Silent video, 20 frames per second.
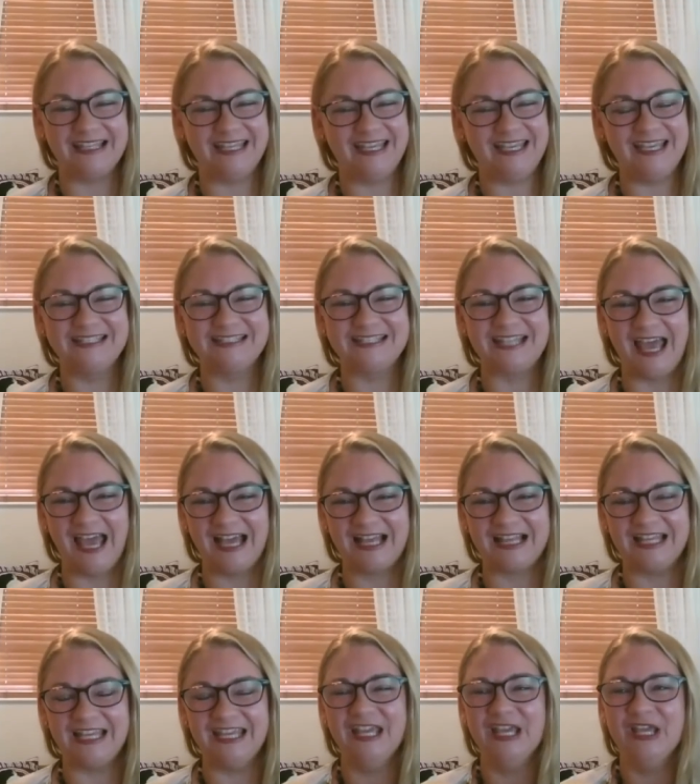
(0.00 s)

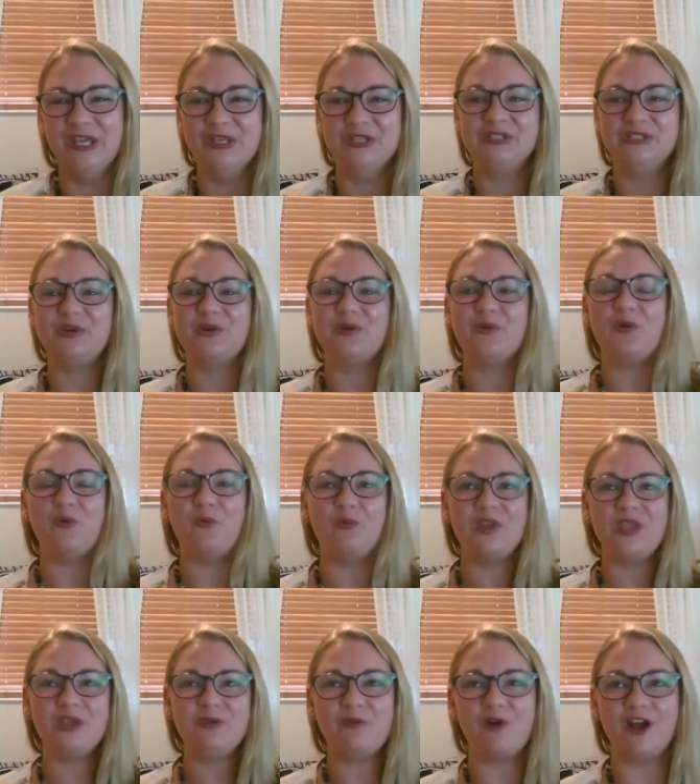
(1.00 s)
exactly. So
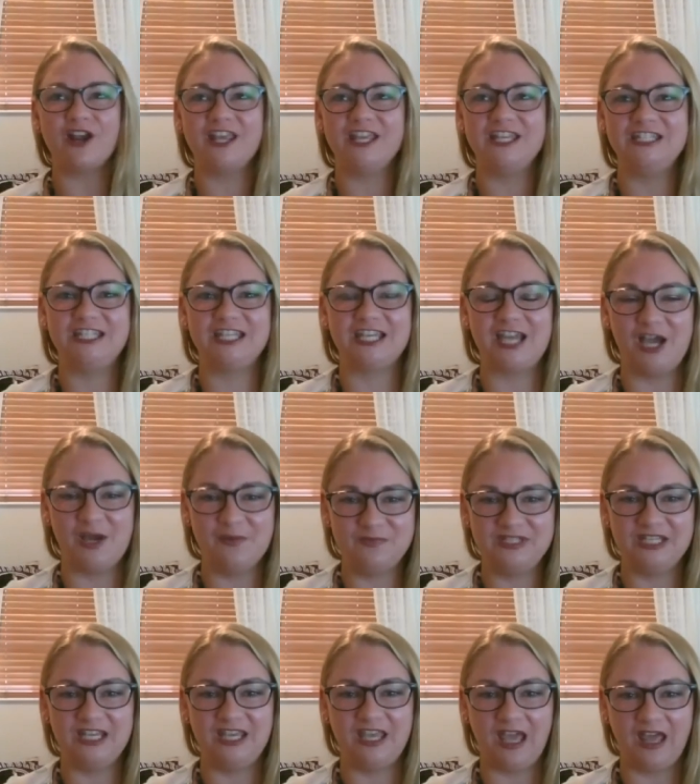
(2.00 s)
we wanted to come
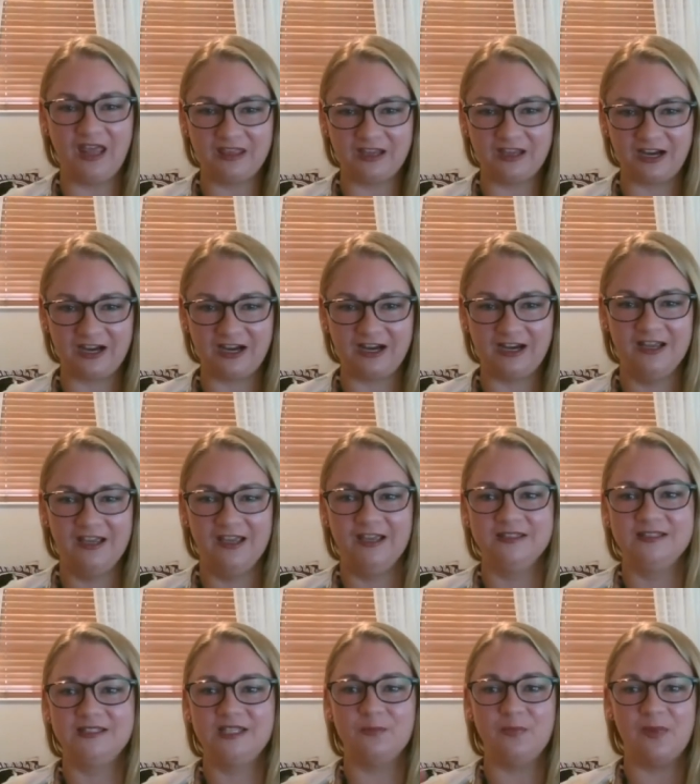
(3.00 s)
together
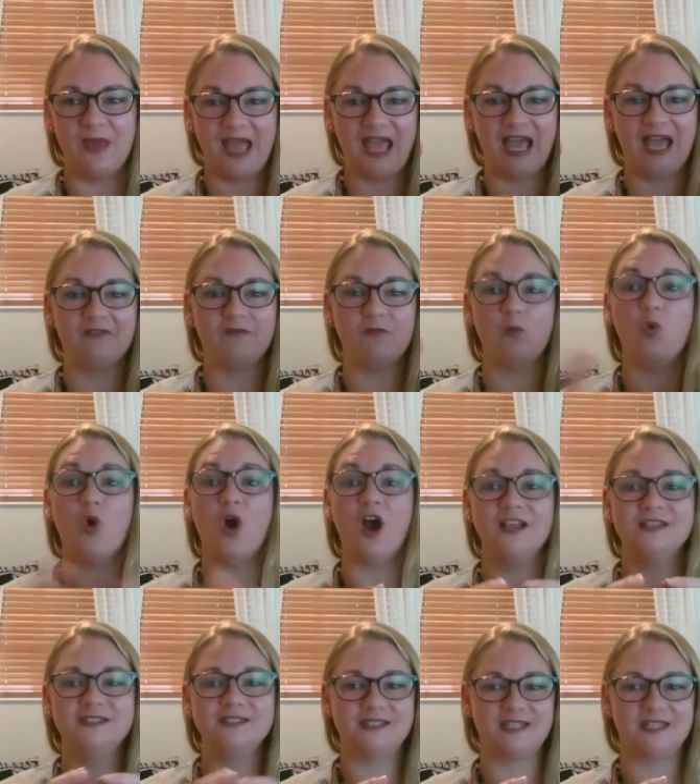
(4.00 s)
to have
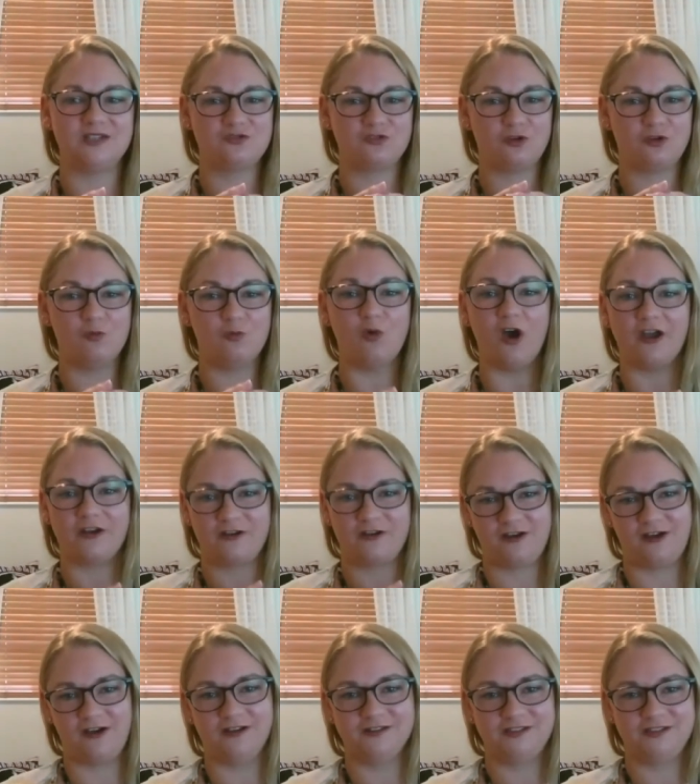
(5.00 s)
one central water
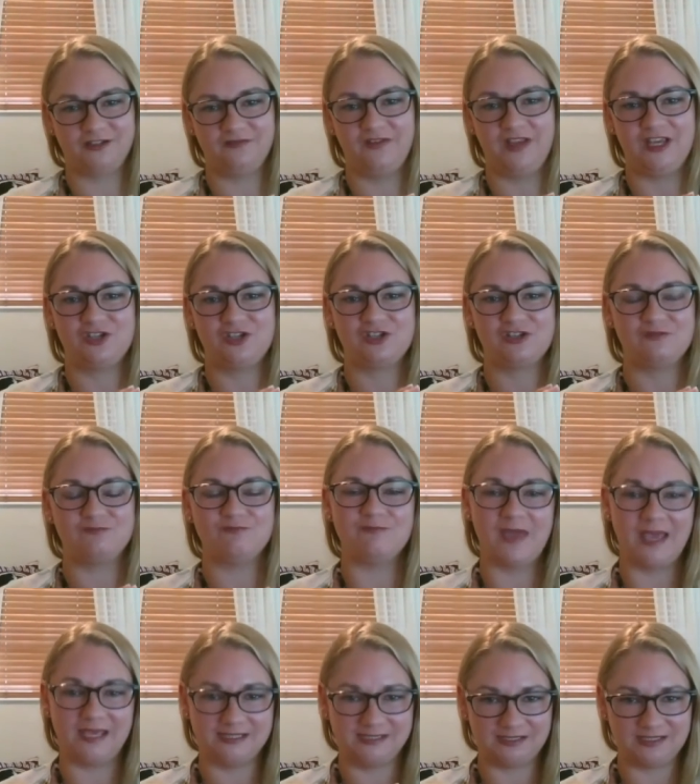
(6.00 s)
conservation
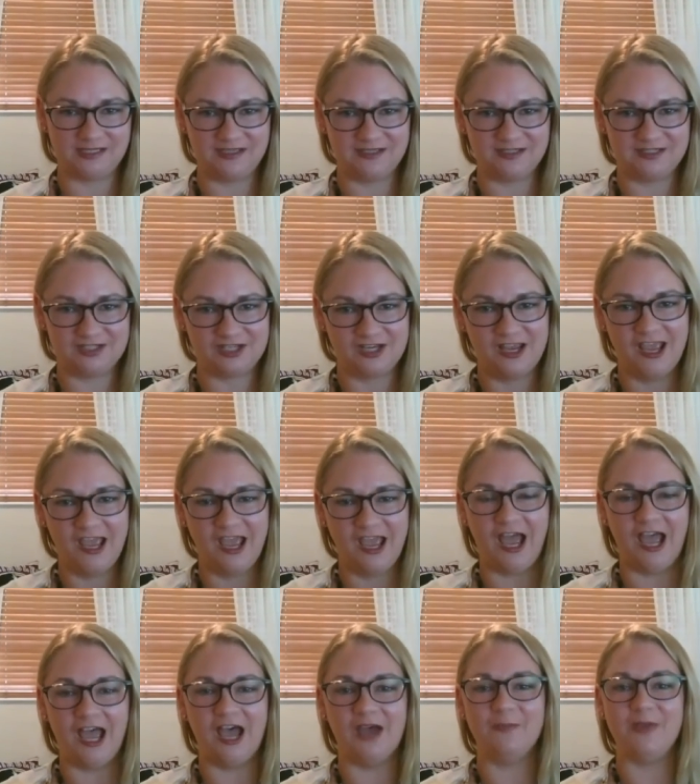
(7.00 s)
message.
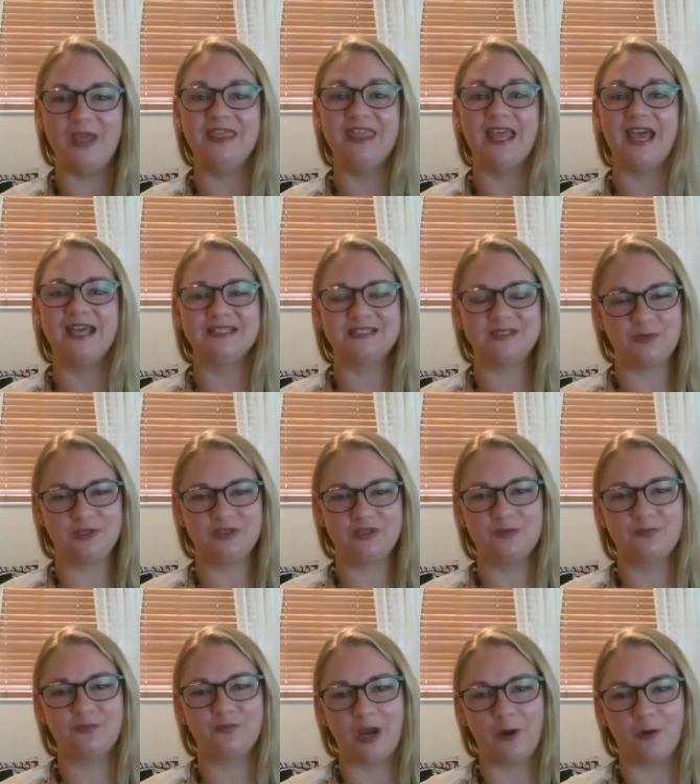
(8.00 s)
And that's what the
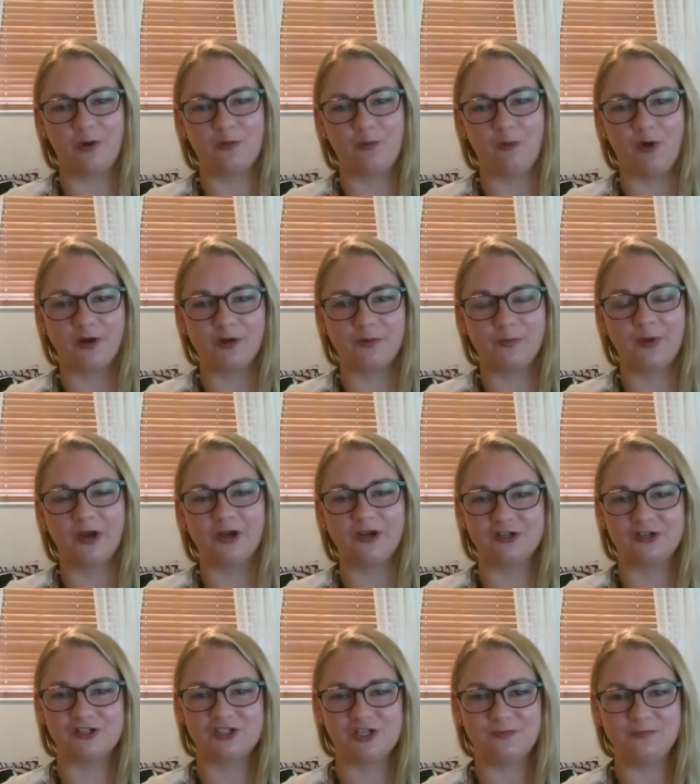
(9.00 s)
Broward Water
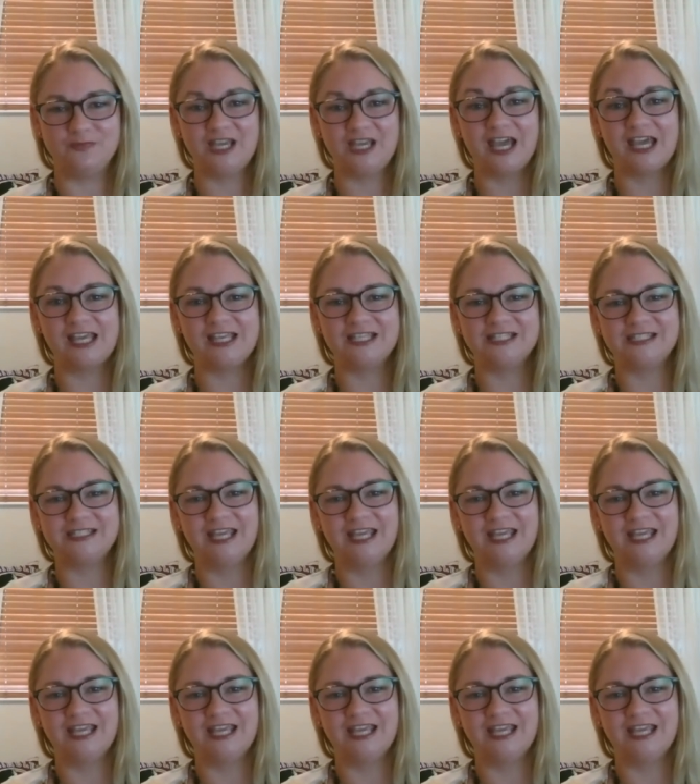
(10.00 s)
Partnership does.